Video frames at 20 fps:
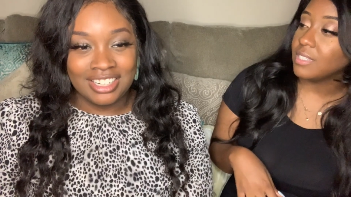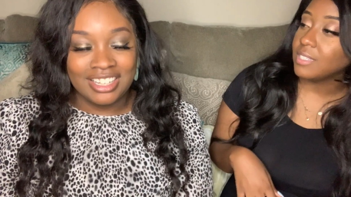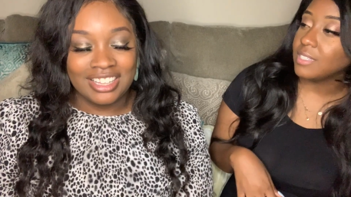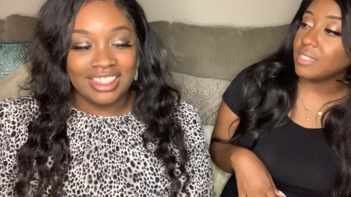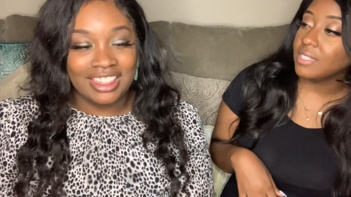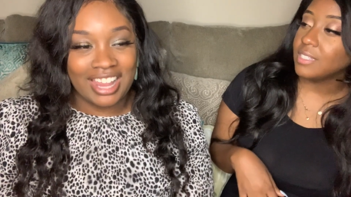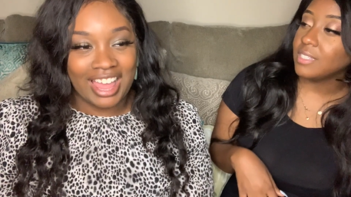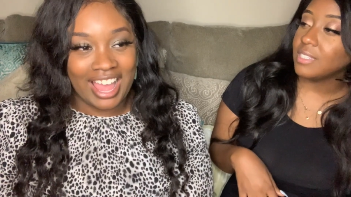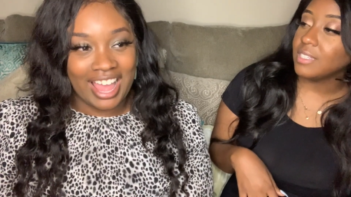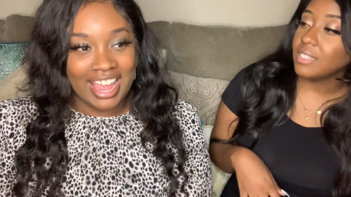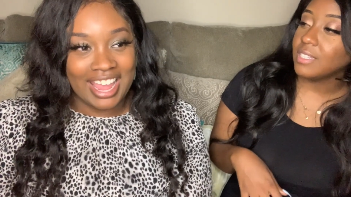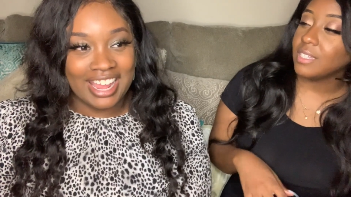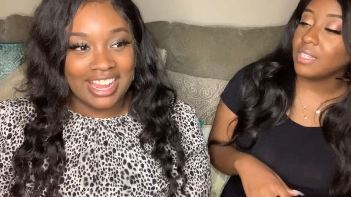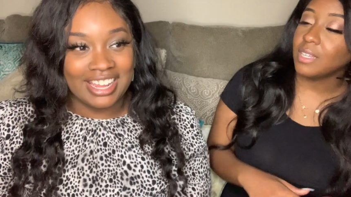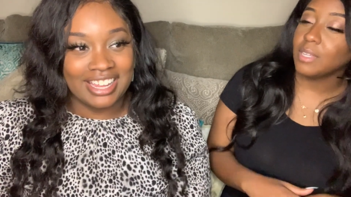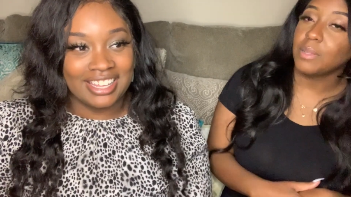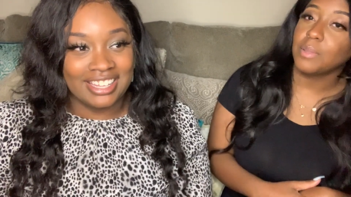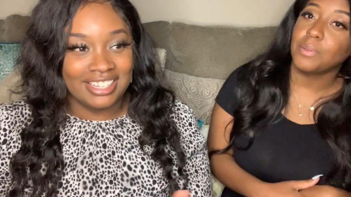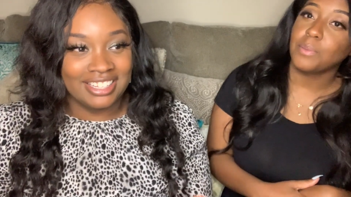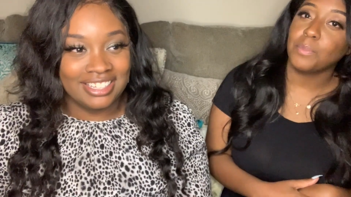Speaker 1: Like
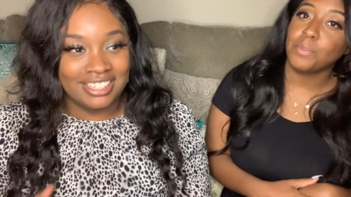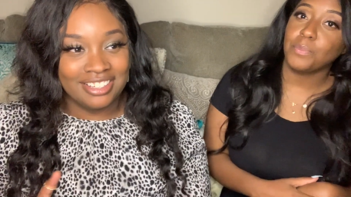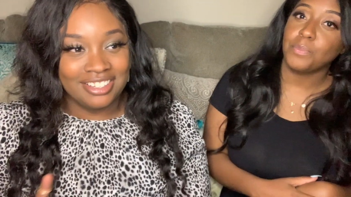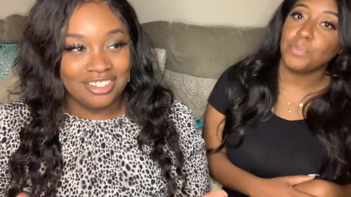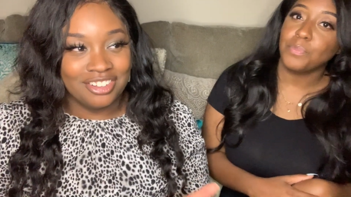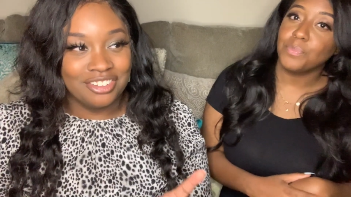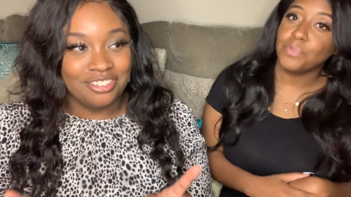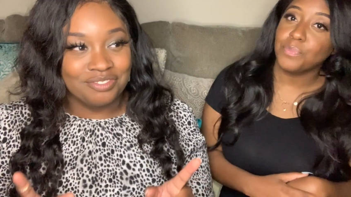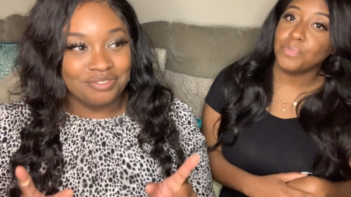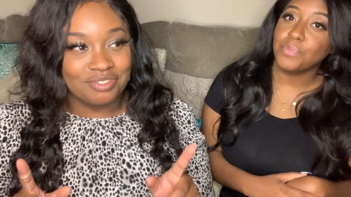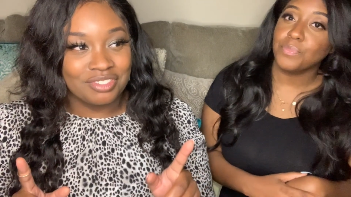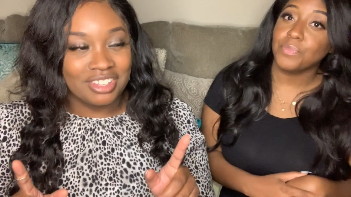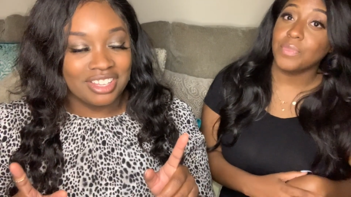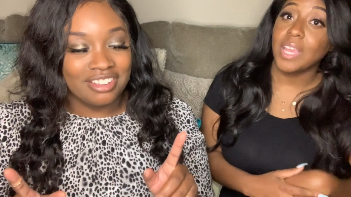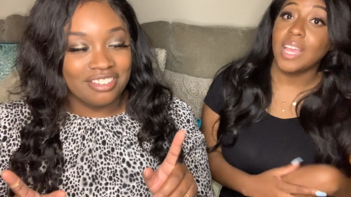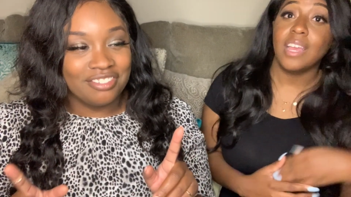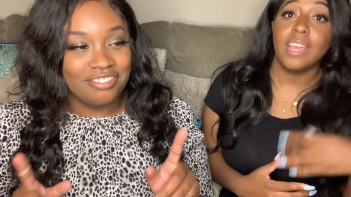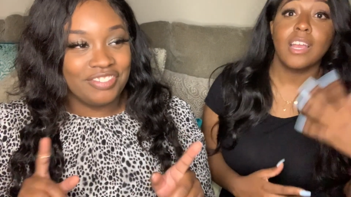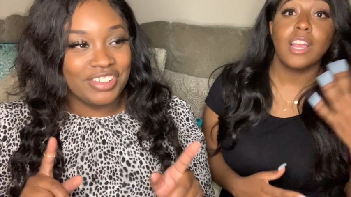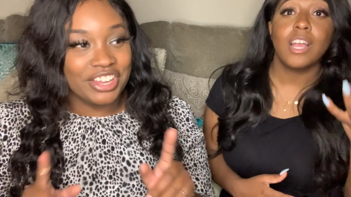
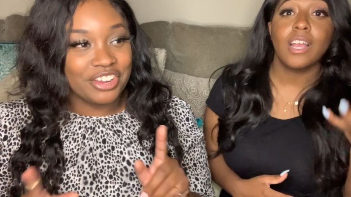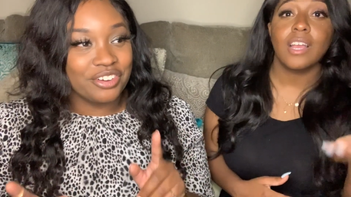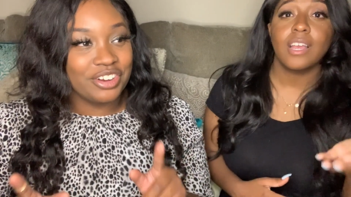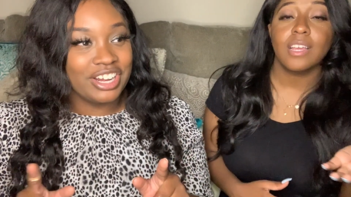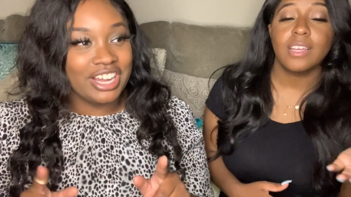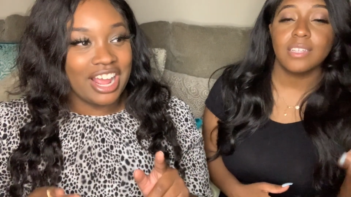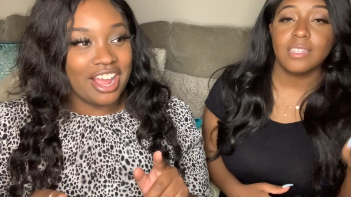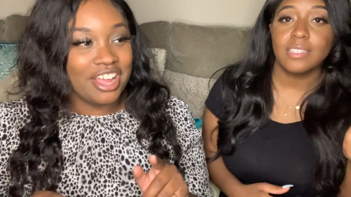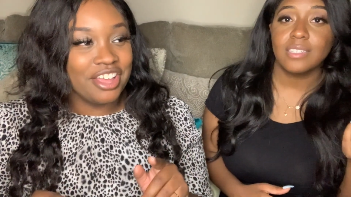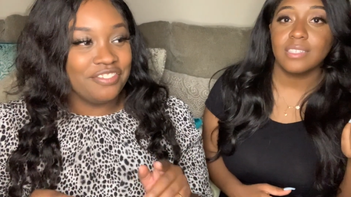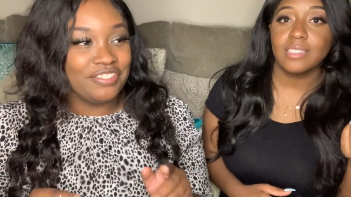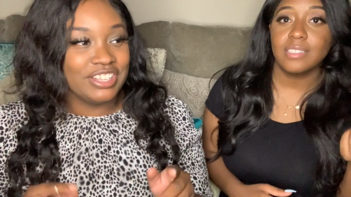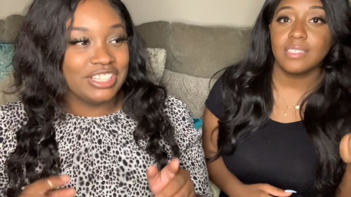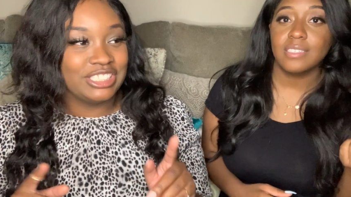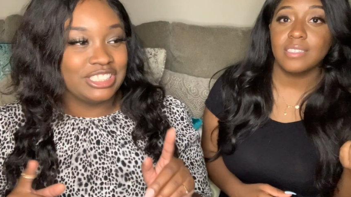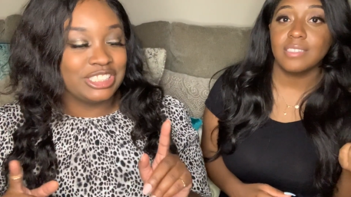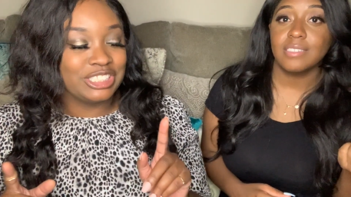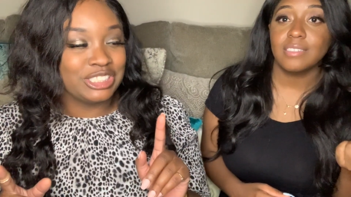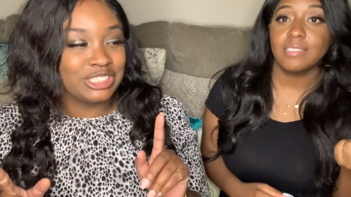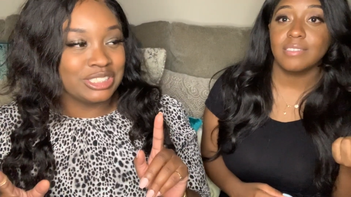figuring out if
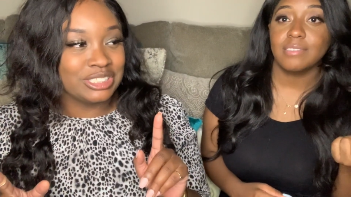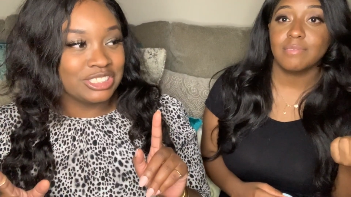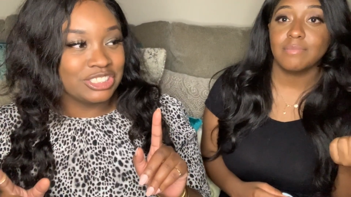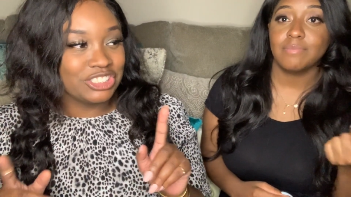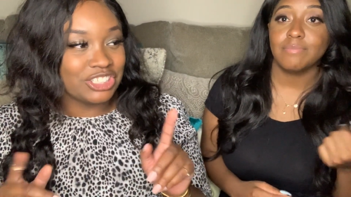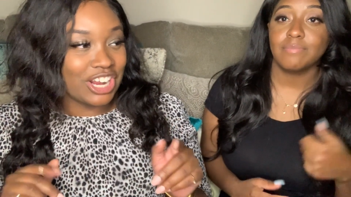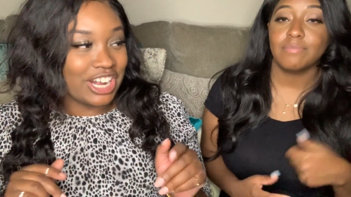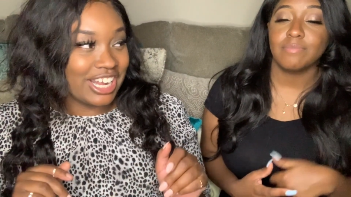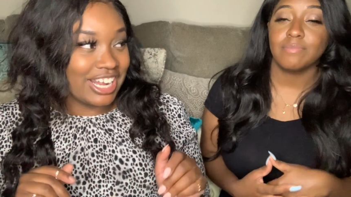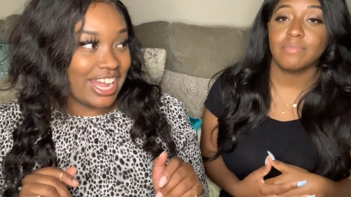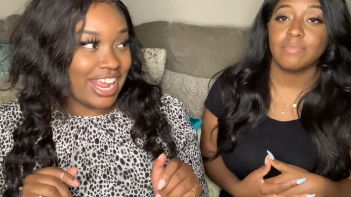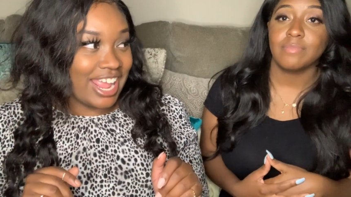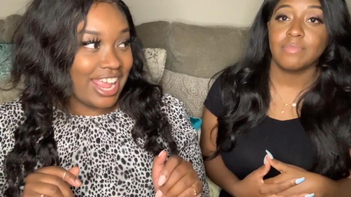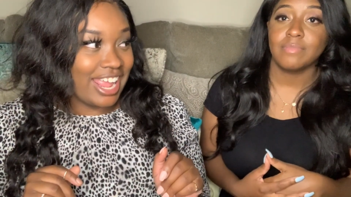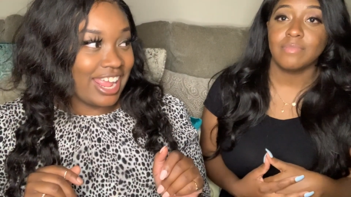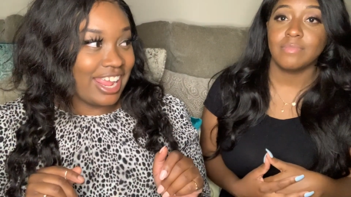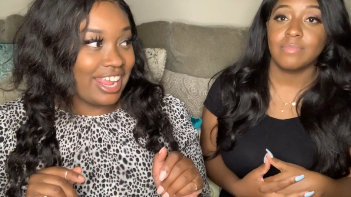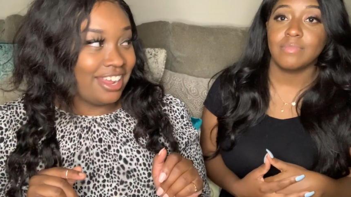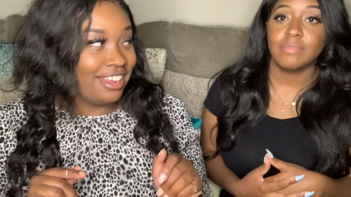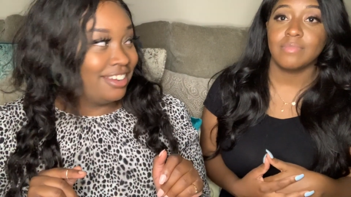it's
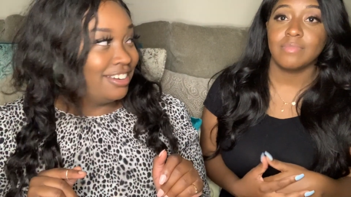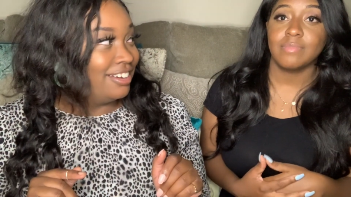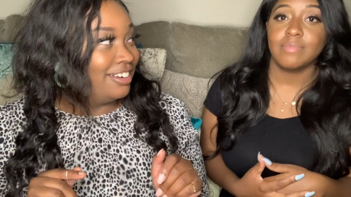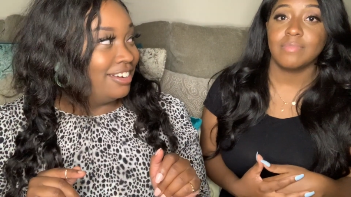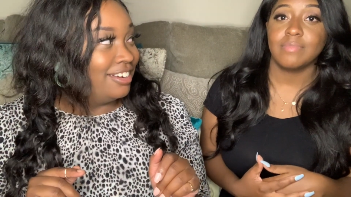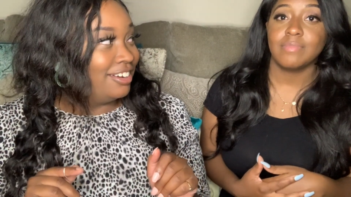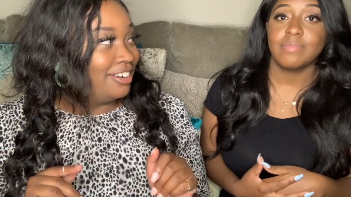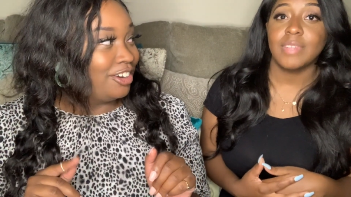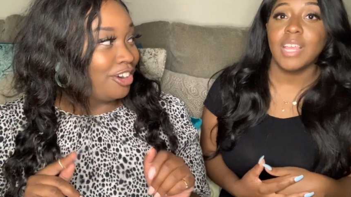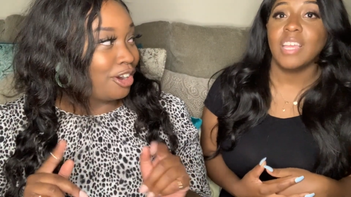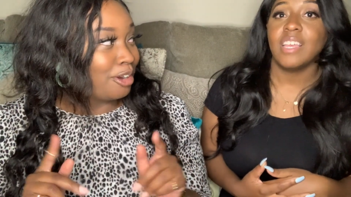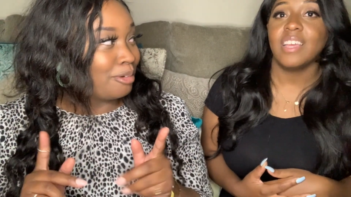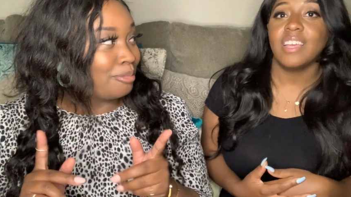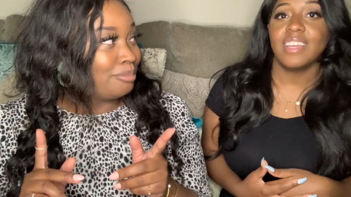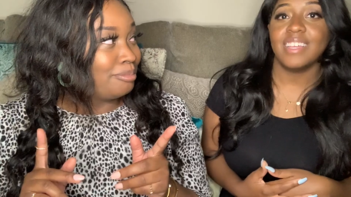Chardonnay or